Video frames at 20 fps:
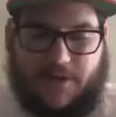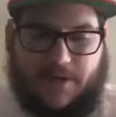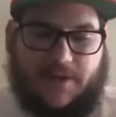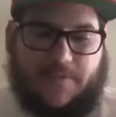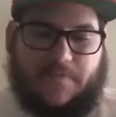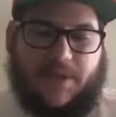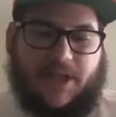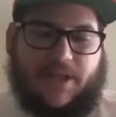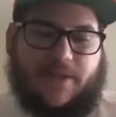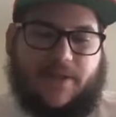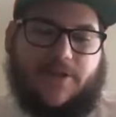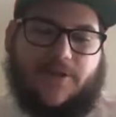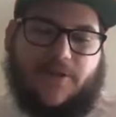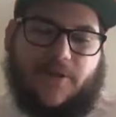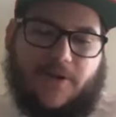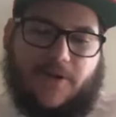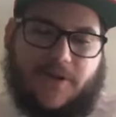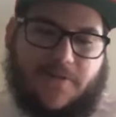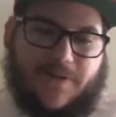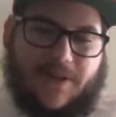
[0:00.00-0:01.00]
making the
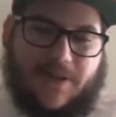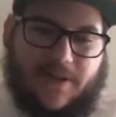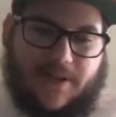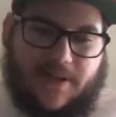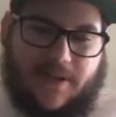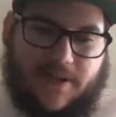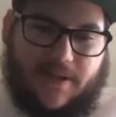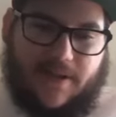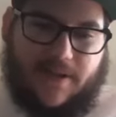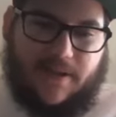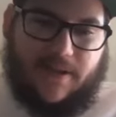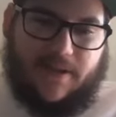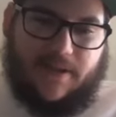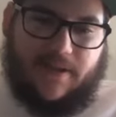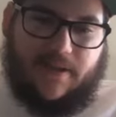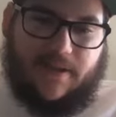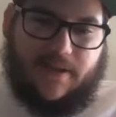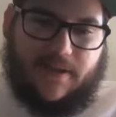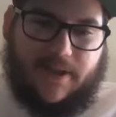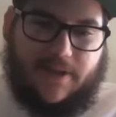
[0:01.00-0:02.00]
Jordans with the
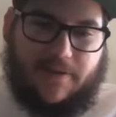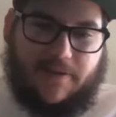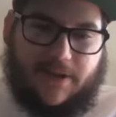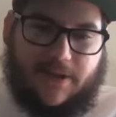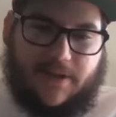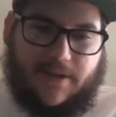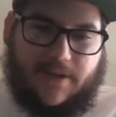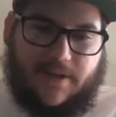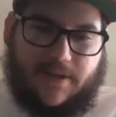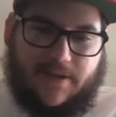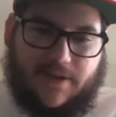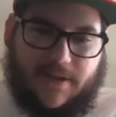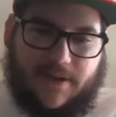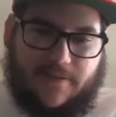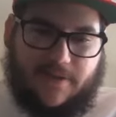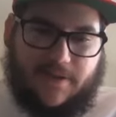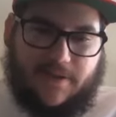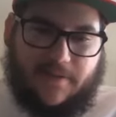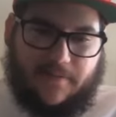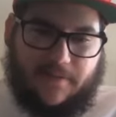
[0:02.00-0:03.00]
the stuff
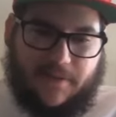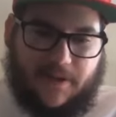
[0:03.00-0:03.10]
on them. Yeah.